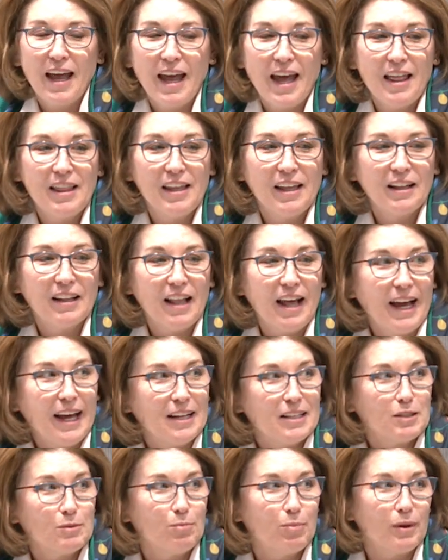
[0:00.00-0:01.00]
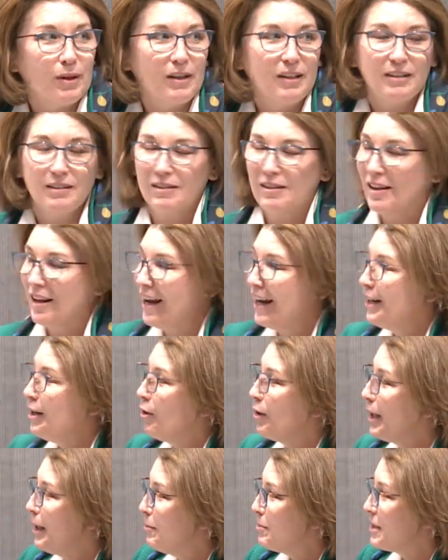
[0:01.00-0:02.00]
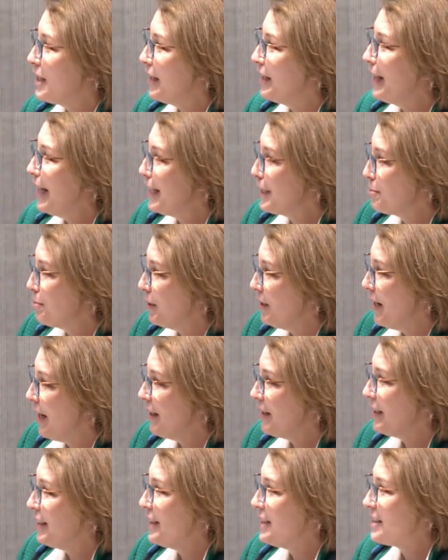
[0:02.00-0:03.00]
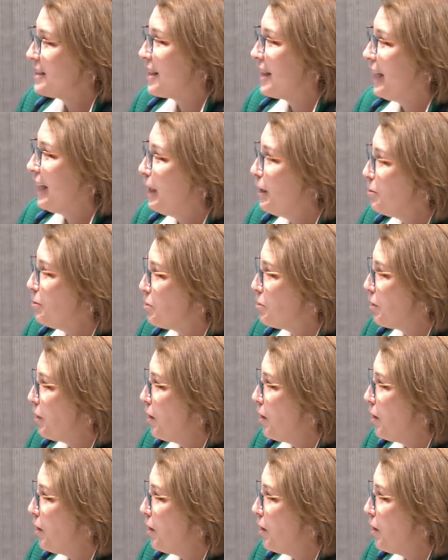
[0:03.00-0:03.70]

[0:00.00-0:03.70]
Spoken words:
And then last, but I know I keep saying last but not least, thank you to